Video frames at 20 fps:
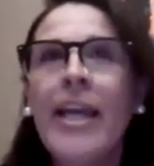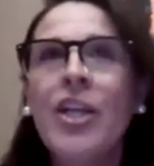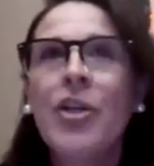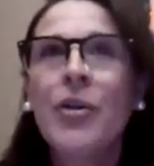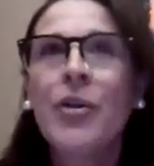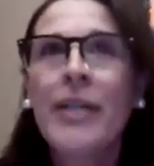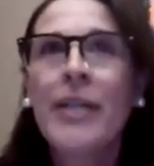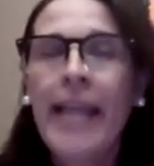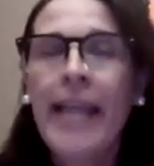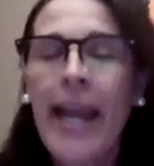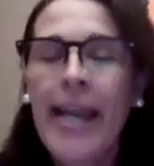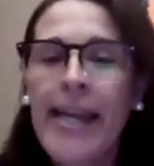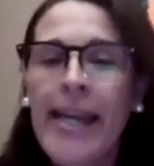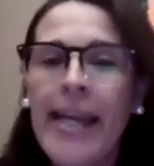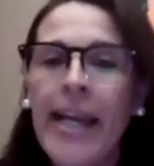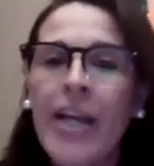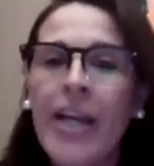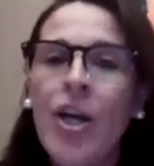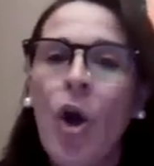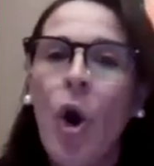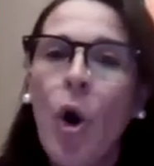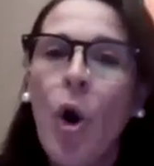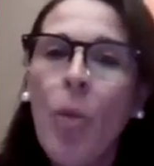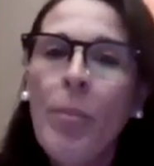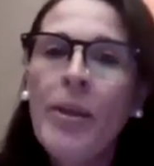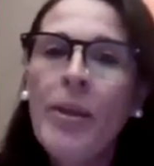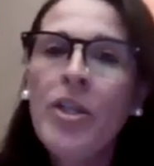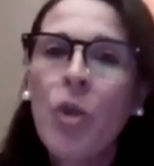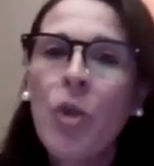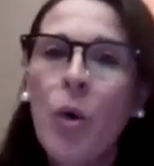and creating an
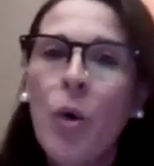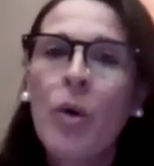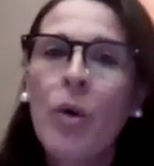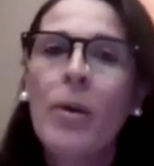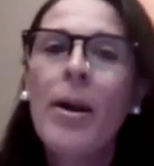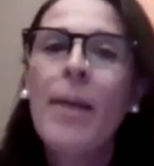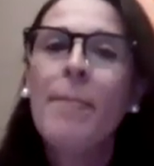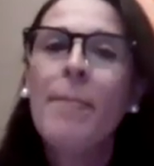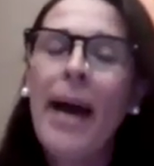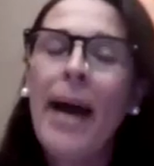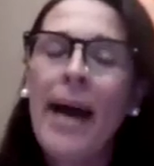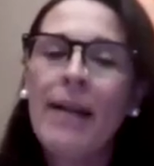open door